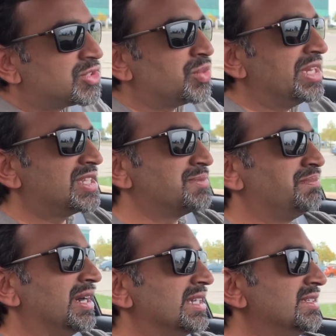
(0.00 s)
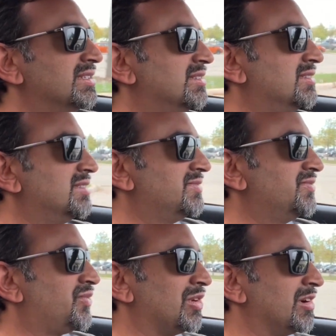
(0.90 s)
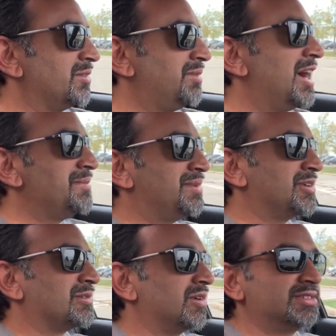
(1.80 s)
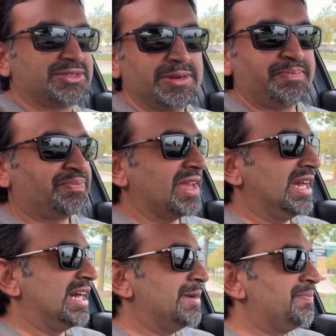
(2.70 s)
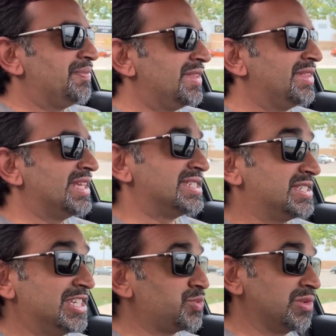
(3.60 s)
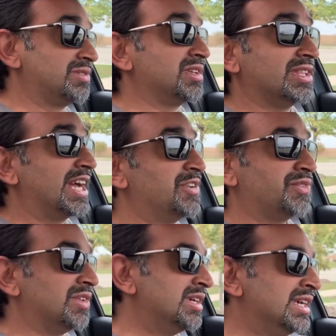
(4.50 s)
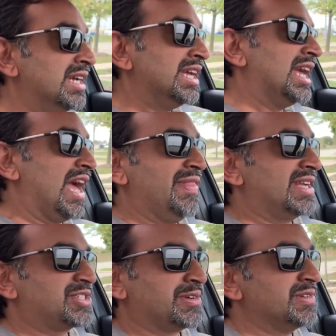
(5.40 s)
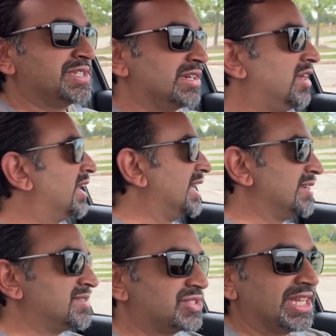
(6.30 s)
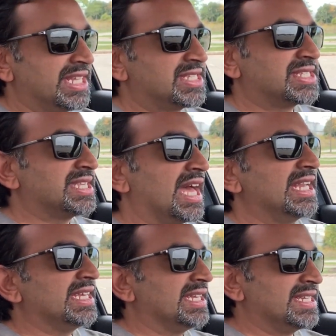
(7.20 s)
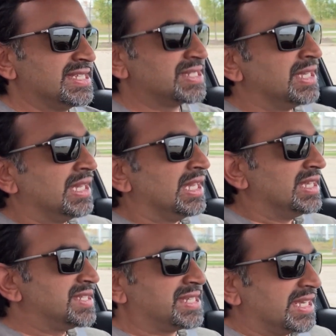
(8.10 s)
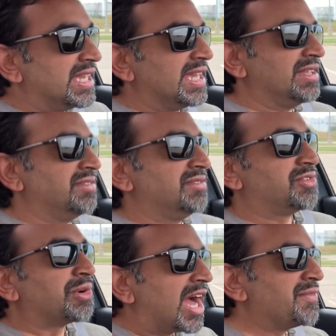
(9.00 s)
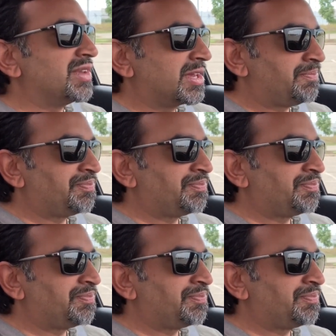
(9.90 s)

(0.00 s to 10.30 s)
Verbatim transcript: tweaks, but for my big road trip, these seats were delightful, and that's cruising along interstates, that is sitting in traffic